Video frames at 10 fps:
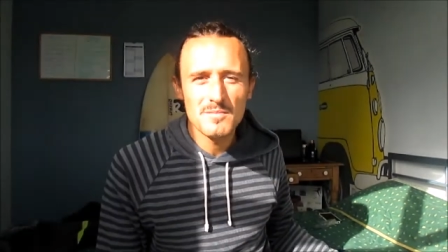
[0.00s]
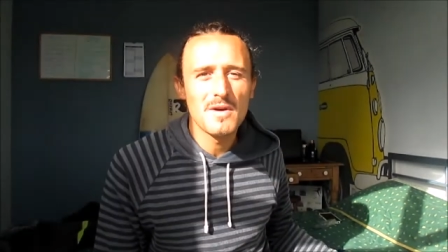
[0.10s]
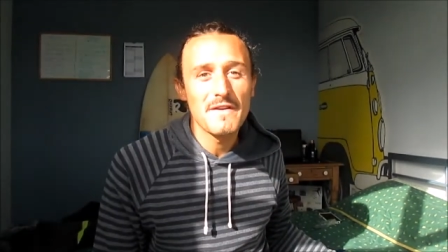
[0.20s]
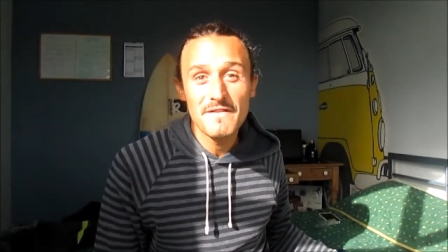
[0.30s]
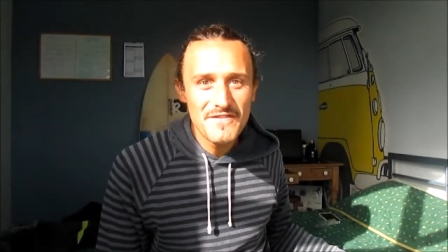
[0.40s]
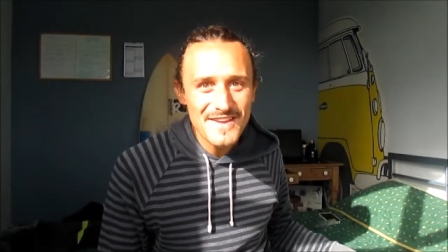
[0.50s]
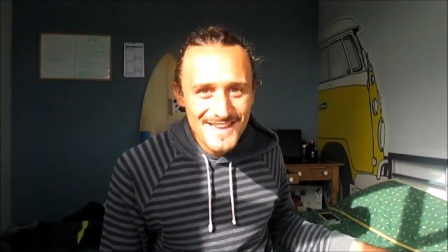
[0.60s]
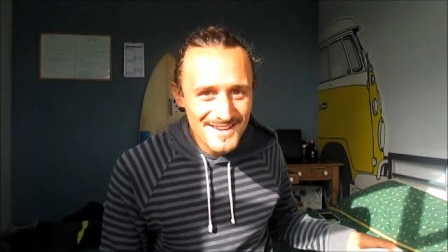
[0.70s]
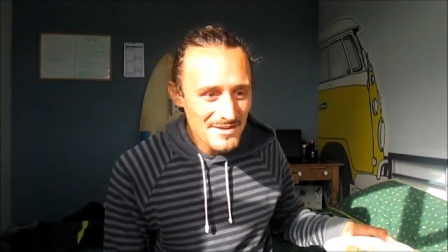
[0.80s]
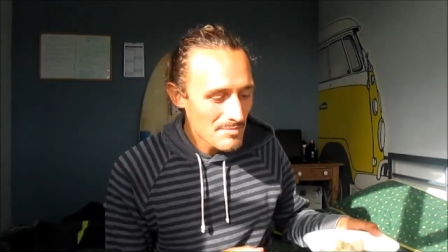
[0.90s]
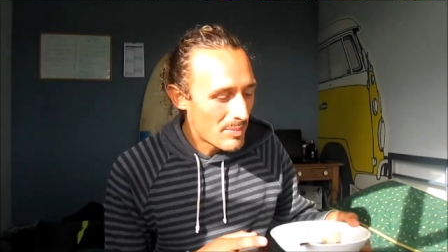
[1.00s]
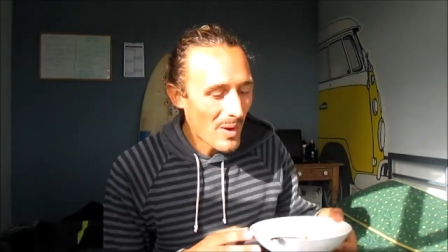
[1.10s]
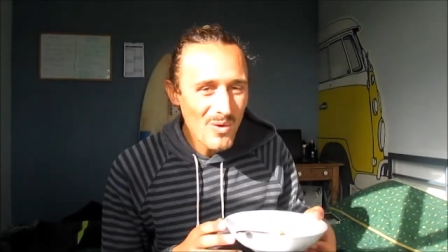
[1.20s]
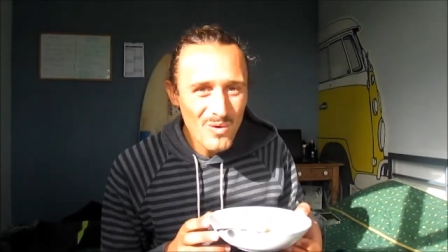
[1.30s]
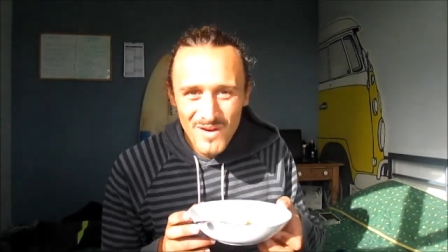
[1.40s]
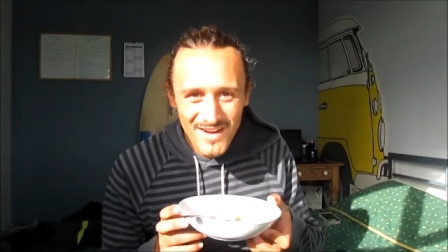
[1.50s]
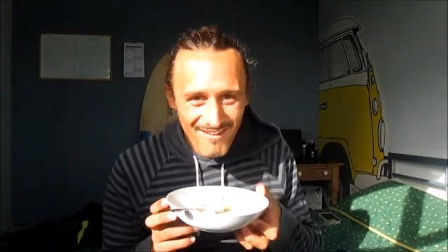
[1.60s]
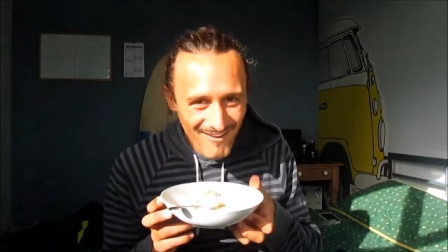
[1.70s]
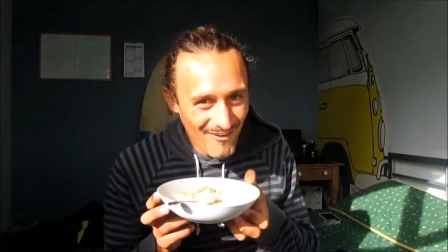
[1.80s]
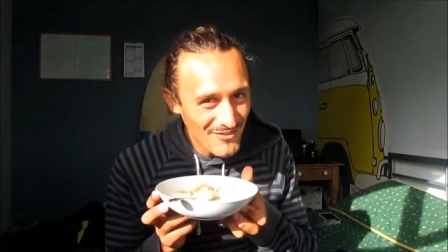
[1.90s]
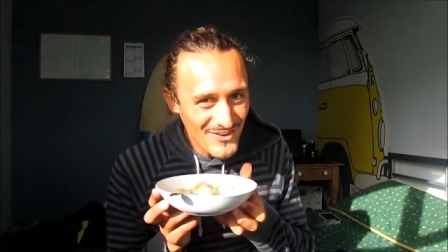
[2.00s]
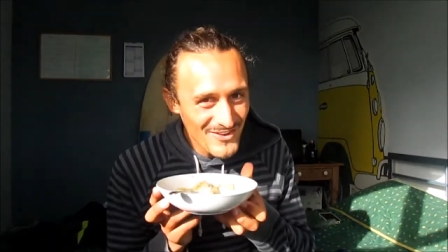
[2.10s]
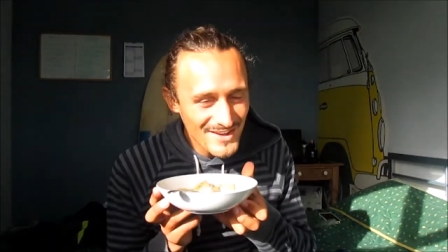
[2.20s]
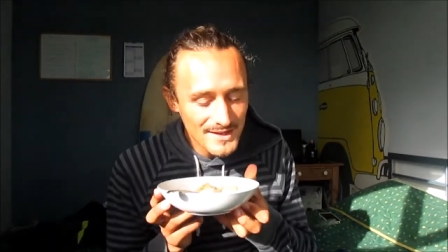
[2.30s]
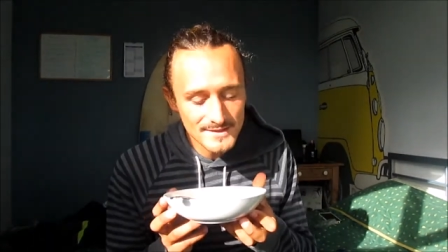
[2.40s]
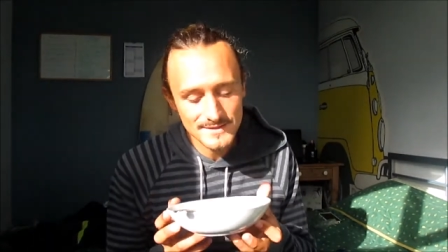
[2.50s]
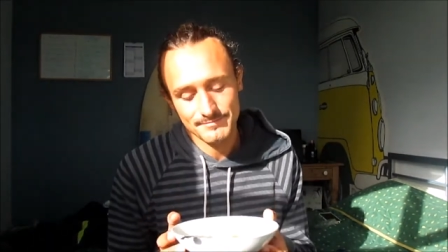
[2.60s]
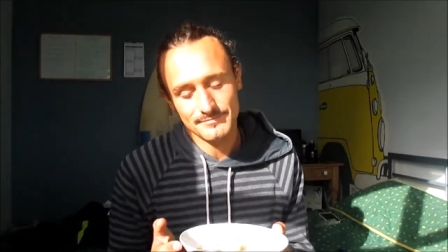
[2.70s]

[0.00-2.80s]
my vegan bowl of goodies.